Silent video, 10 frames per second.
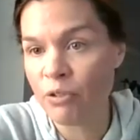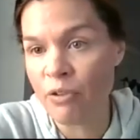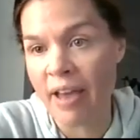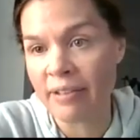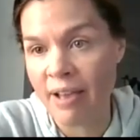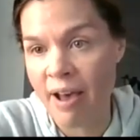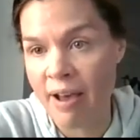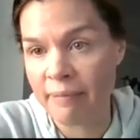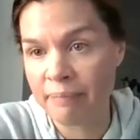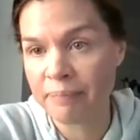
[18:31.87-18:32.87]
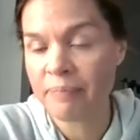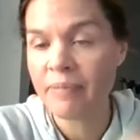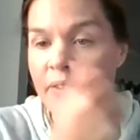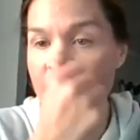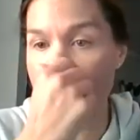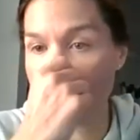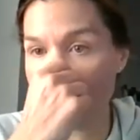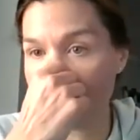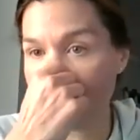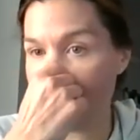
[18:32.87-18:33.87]
to that time that
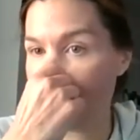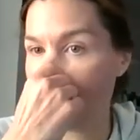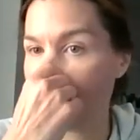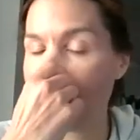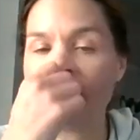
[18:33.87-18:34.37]
you're sleeping.